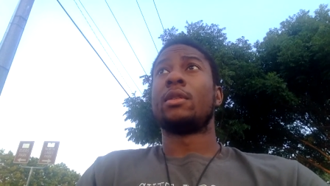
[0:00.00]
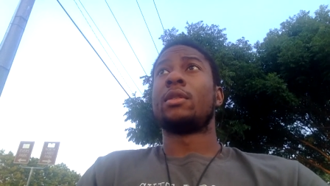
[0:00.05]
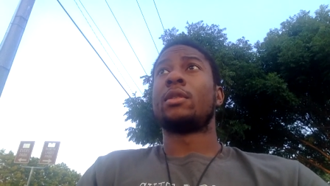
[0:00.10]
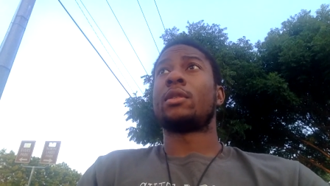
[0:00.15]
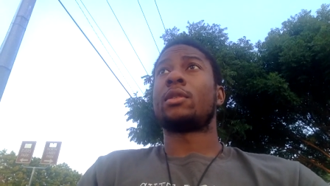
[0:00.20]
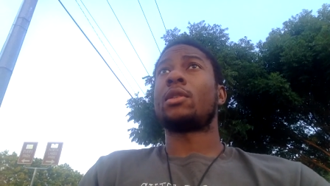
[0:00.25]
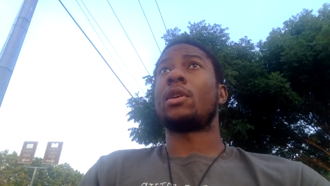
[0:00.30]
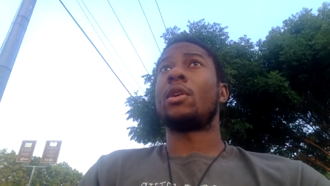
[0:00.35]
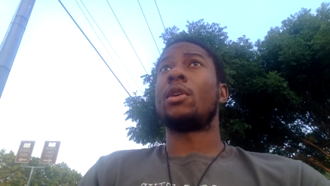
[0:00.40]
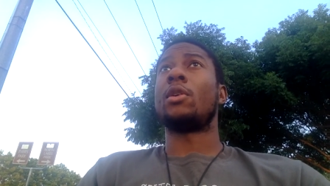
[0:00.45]

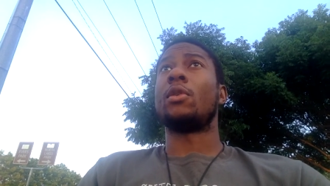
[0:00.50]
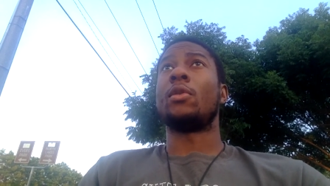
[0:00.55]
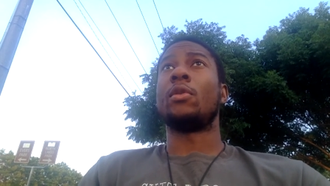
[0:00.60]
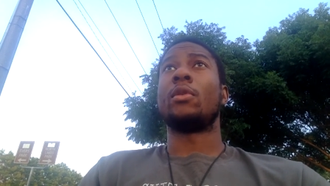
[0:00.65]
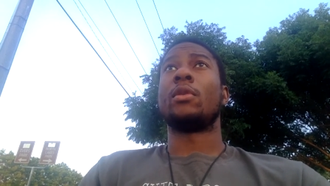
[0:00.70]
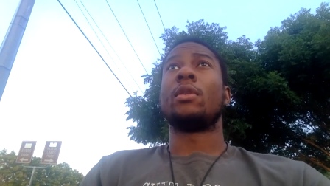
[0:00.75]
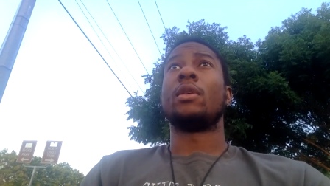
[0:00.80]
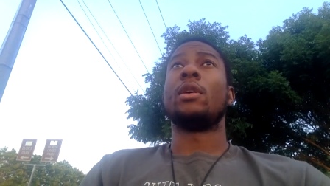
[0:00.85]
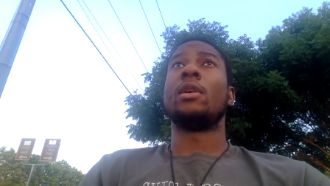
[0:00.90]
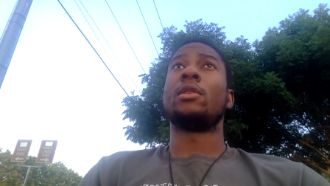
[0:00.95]
So
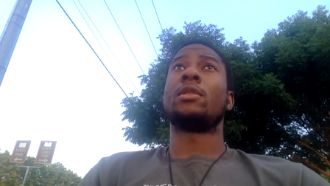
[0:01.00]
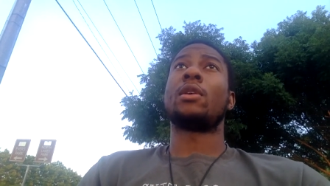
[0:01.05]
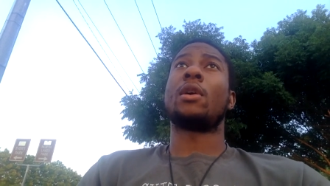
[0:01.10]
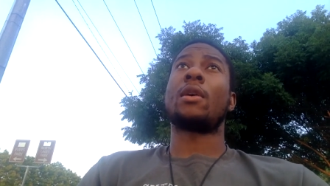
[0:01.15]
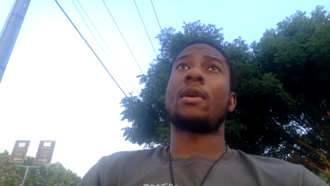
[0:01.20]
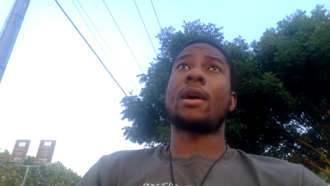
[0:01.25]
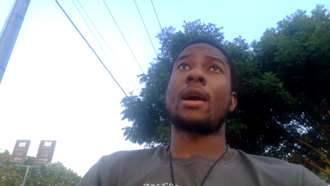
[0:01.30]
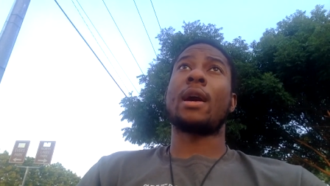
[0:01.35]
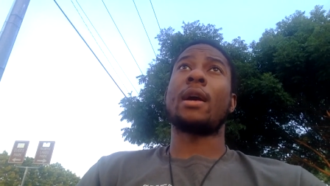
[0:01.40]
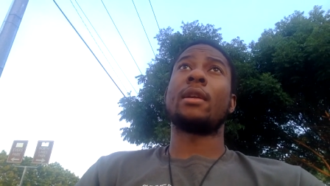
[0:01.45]
there's
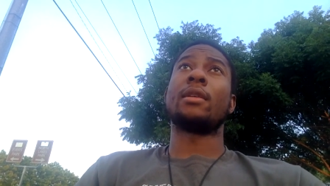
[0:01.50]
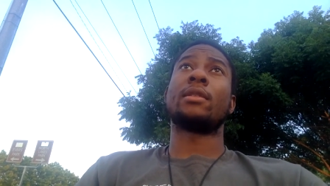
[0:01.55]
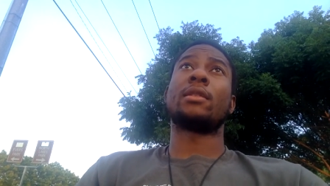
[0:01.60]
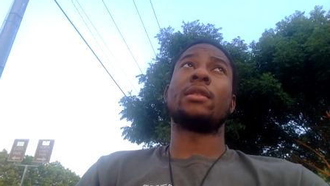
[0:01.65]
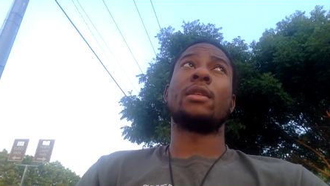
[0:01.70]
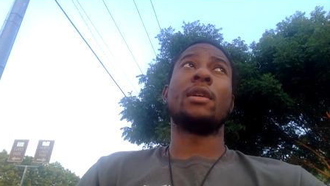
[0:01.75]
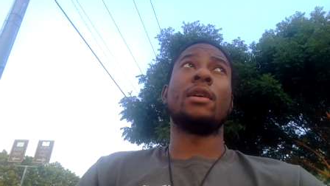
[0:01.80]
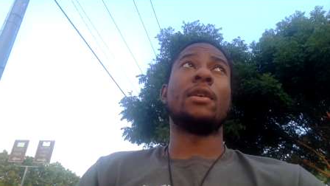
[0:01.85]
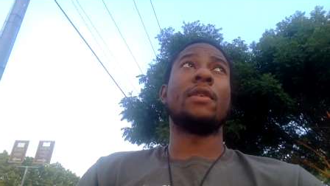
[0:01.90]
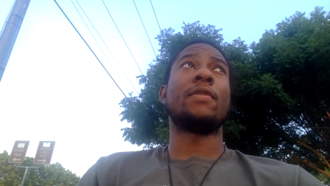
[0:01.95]
all kind of
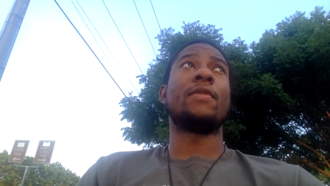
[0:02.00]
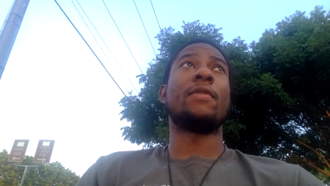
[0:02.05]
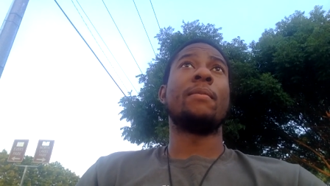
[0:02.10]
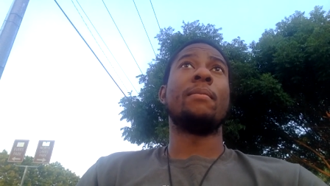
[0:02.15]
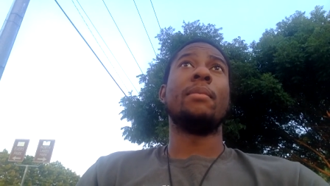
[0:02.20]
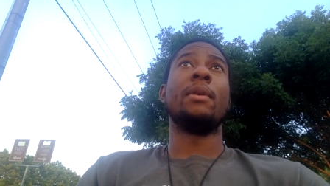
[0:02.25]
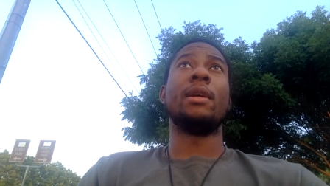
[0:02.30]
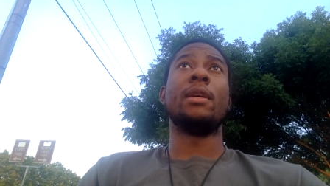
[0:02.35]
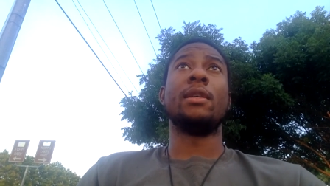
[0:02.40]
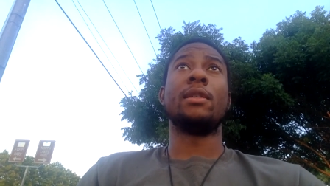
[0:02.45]
stuff
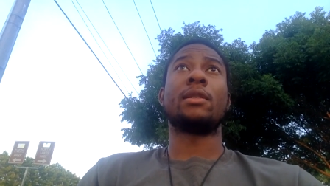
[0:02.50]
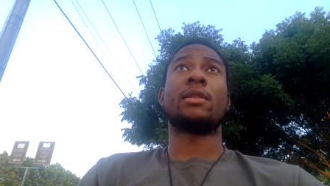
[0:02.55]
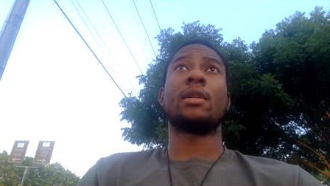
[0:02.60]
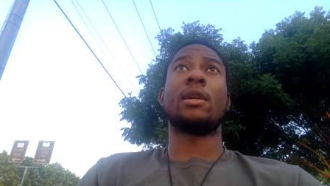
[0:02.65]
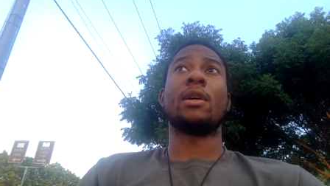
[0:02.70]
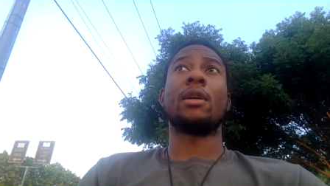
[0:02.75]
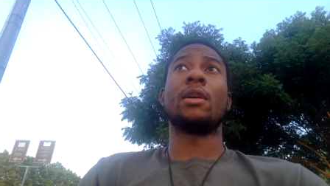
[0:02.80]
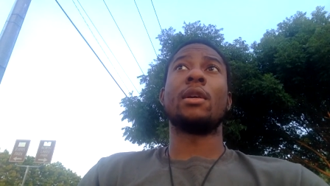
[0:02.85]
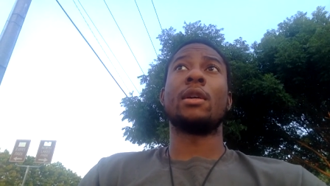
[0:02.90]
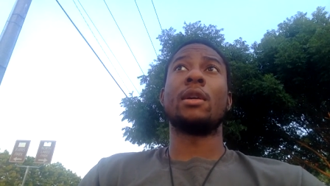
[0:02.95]
being
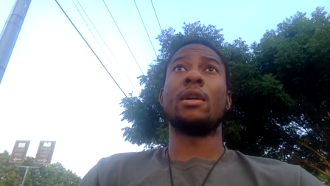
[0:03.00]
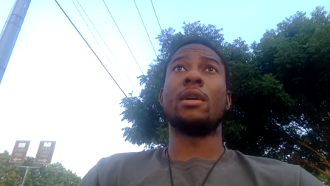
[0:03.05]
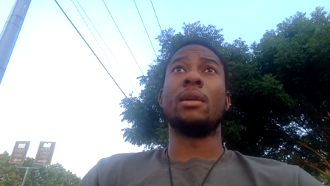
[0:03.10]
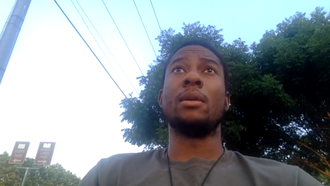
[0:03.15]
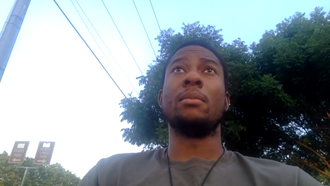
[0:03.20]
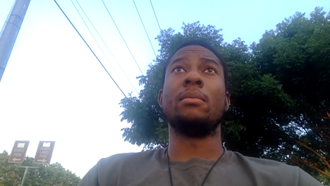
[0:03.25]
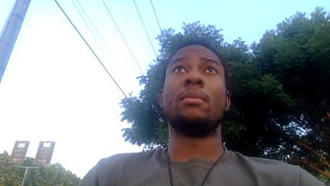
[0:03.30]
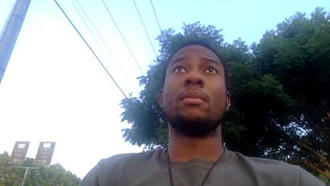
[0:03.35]
stirred up.